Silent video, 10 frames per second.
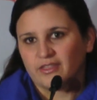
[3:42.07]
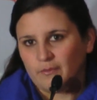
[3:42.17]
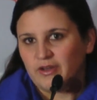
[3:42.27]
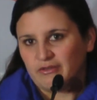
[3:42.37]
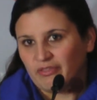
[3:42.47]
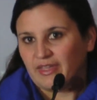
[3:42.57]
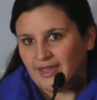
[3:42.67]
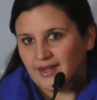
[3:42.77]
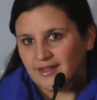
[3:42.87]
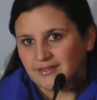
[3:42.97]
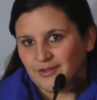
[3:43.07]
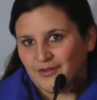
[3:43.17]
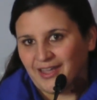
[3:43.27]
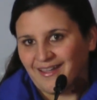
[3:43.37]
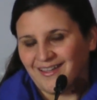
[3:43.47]
the one you think it is,
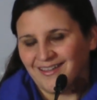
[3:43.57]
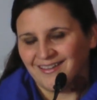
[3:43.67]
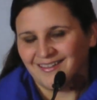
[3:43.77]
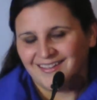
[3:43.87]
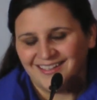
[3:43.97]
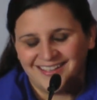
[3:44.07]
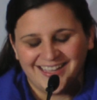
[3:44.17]
okay?